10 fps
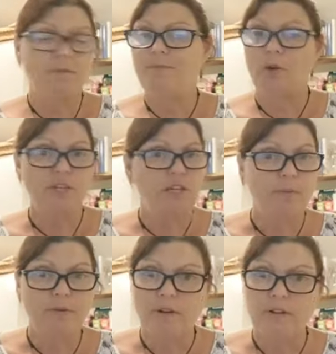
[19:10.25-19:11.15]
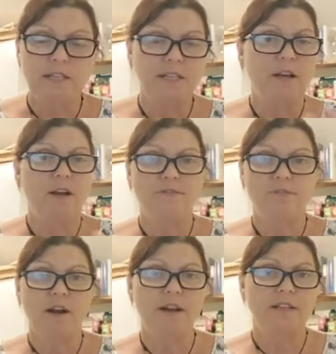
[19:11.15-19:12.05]
osteoporosis,
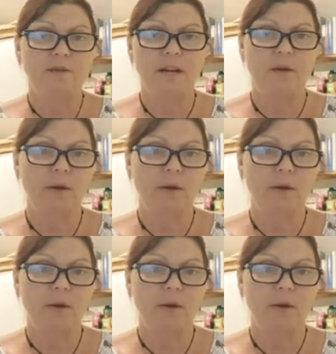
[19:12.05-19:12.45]
arthritis, you know,